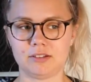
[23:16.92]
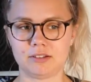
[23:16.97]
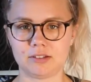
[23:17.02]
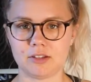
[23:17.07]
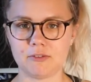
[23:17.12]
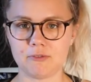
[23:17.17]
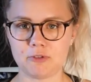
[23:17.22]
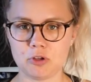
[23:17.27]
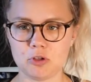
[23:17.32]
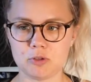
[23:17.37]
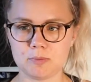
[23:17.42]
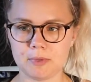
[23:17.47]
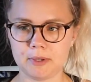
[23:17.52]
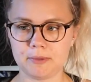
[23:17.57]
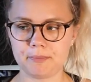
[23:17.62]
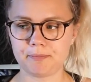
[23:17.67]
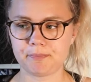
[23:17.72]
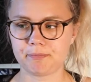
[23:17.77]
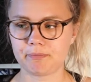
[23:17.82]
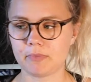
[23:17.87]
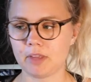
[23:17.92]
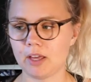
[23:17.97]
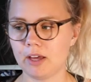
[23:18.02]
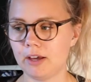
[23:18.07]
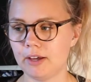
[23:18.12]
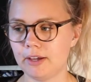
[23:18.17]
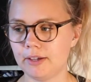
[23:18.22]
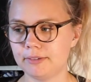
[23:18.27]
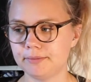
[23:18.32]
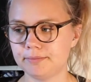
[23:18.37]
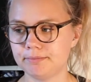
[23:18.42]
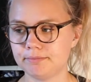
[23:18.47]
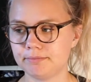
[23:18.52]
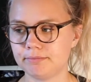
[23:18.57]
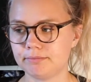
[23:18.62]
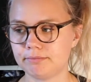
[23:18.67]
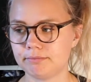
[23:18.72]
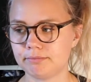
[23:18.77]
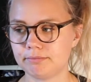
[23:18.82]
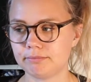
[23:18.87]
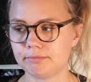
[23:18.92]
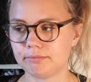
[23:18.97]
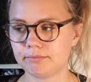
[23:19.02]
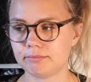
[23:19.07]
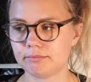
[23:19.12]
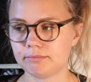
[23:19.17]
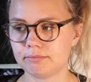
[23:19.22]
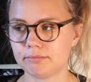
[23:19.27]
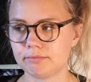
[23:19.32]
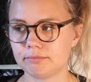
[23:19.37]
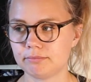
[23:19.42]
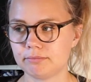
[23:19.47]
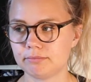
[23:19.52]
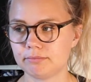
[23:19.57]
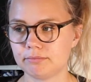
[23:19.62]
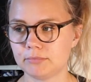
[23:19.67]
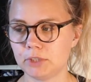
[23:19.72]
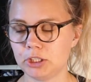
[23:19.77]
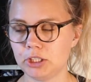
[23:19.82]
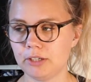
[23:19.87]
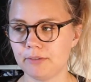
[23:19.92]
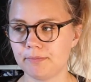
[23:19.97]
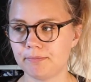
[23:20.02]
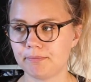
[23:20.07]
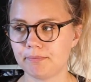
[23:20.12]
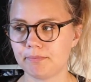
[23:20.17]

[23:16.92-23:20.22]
confuse me. Yeah, I